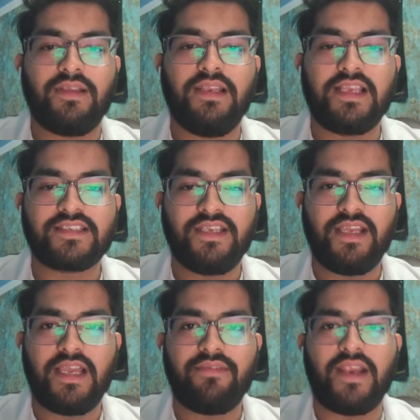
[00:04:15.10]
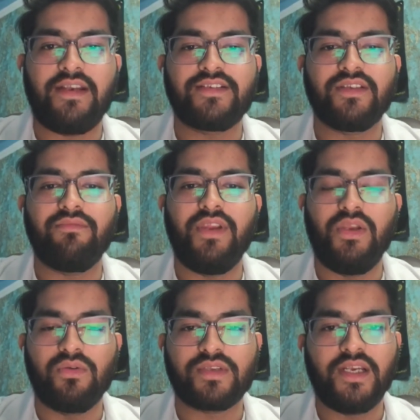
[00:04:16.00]
Lastly, I have added some
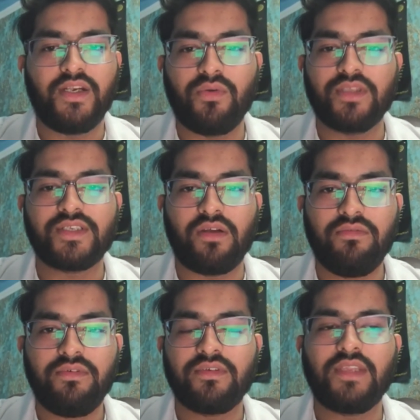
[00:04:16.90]
videos related to the sound.